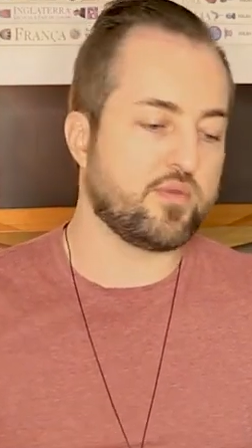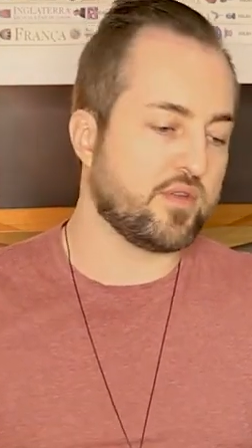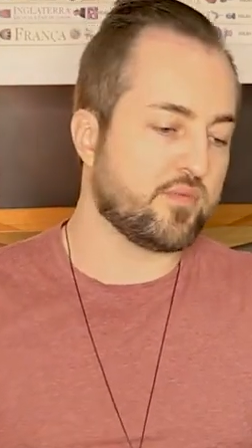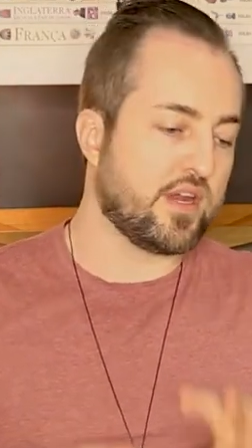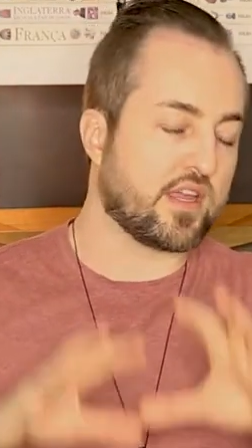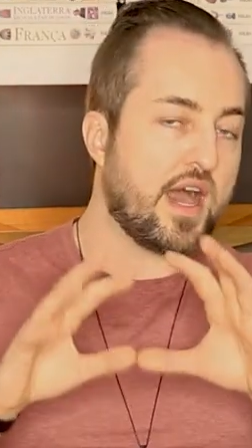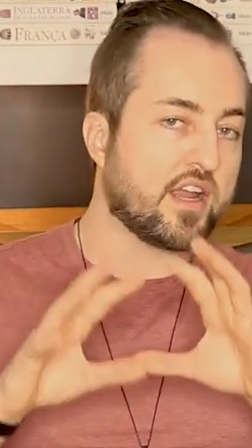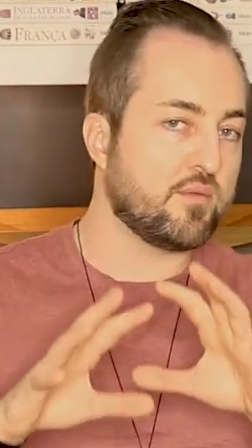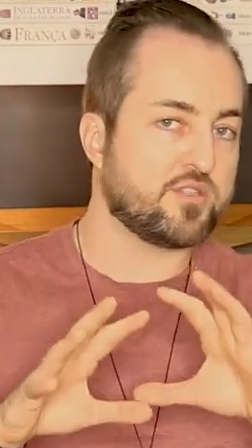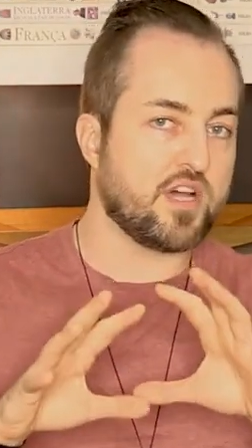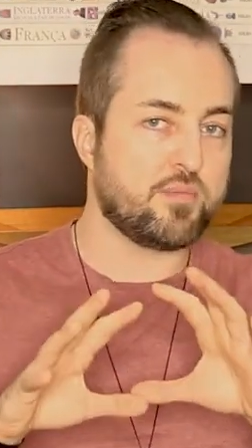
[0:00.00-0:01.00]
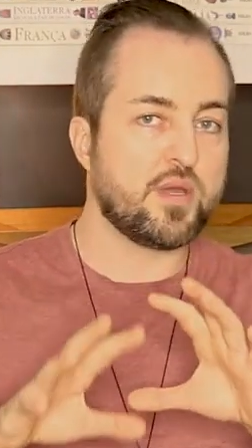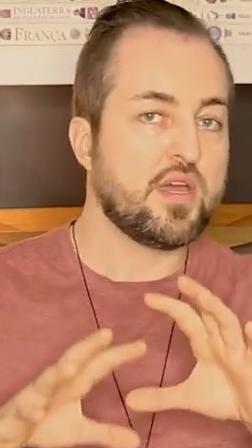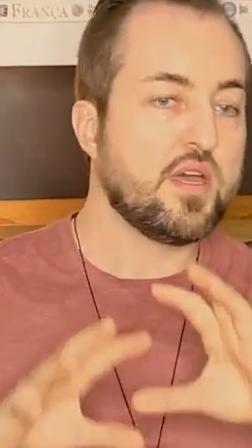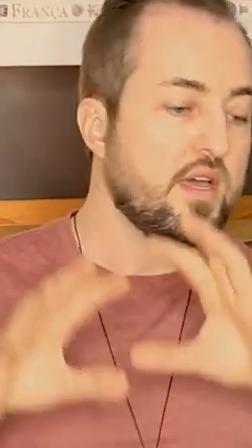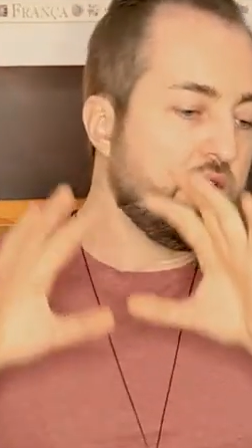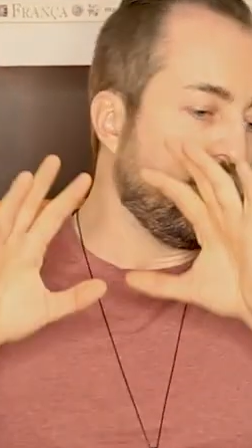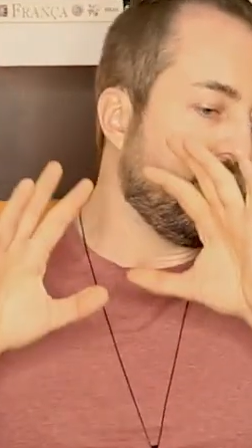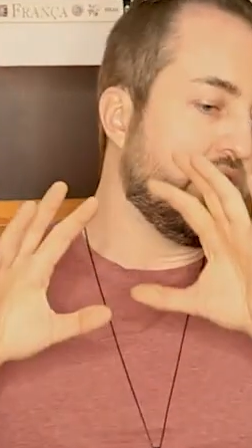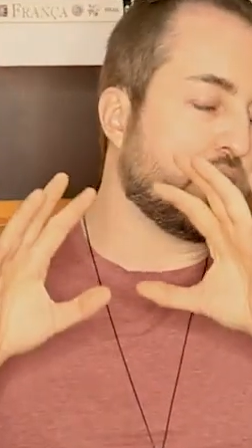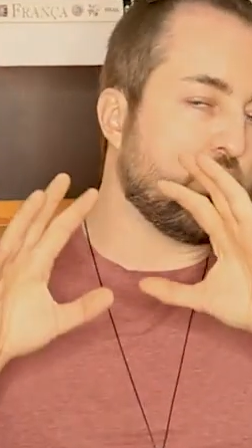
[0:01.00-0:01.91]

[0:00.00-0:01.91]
When a guy comes up, they're like,